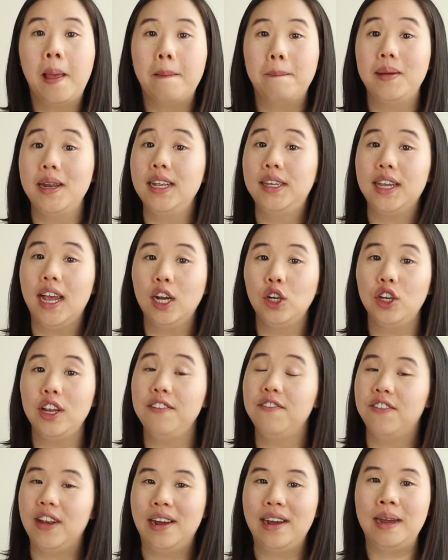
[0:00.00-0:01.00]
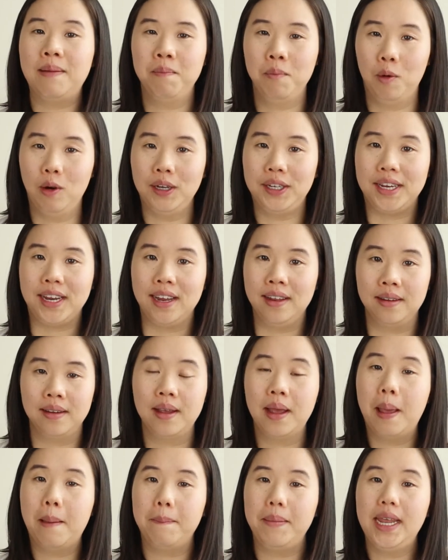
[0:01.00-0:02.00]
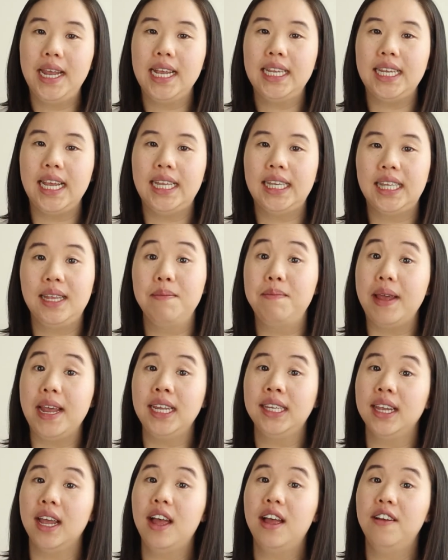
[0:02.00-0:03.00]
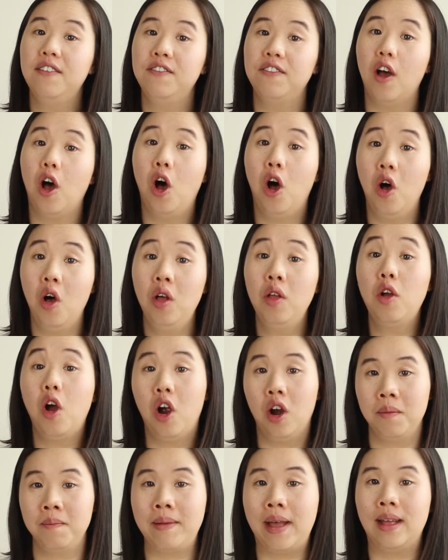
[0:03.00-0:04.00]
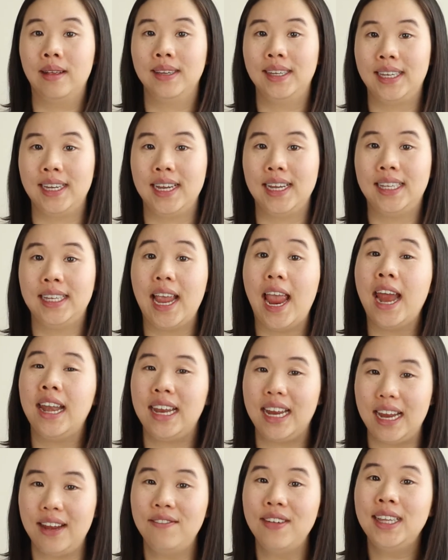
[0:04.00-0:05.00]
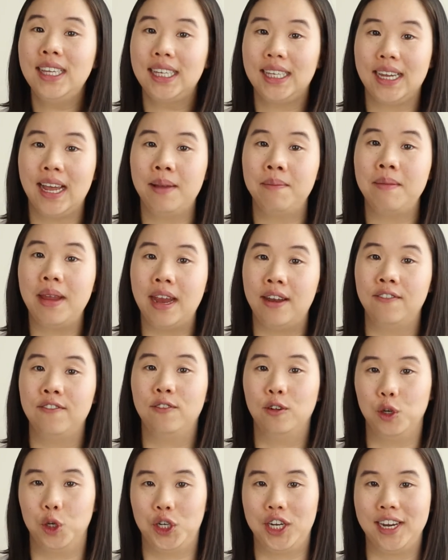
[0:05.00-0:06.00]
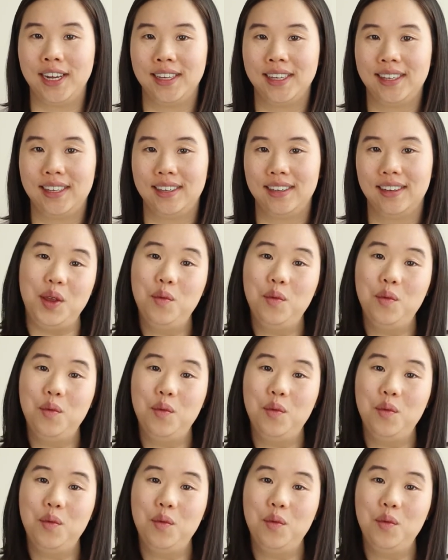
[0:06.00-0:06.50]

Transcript: but it's actually very important because it's the base of all arm balances and even some inversions.